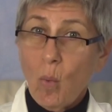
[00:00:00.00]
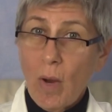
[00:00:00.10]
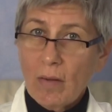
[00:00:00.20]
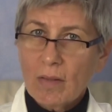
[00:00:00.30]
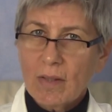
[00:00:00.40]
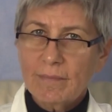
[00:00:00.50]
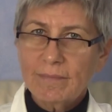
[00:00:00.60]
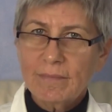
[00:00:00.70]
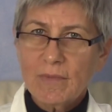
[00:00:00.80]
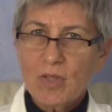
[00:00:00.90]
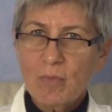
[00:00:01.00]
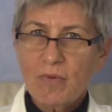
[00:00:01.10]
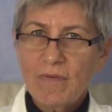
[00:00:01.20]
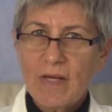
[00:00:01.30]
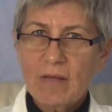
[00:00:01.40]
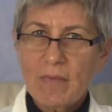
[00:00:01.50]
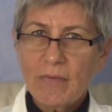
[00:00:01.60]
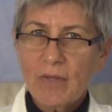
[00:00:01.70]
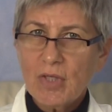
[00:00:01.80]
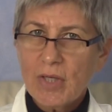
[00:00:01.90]
Welcome to Preventing
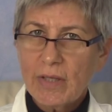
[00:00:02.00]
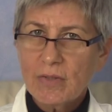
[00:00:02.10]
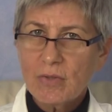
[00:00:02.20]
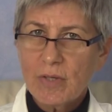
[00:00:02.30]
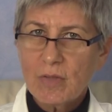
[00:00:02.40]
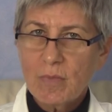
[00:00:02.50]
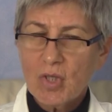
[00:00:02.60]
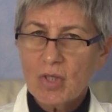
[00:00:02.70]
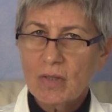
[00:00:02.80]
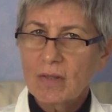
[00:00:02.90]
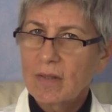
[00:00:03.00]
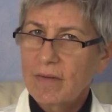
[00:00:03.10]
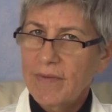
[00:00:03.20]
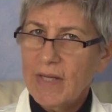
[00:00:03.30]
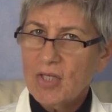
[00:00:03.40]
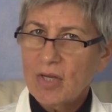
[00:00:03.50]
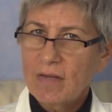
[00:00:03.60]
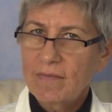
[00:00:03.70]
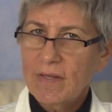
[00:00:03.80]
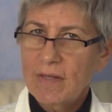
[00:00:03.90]
Mother-to-Child Transmission of
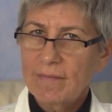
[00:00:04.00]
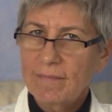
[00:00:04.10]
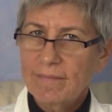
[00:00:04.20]
HIV.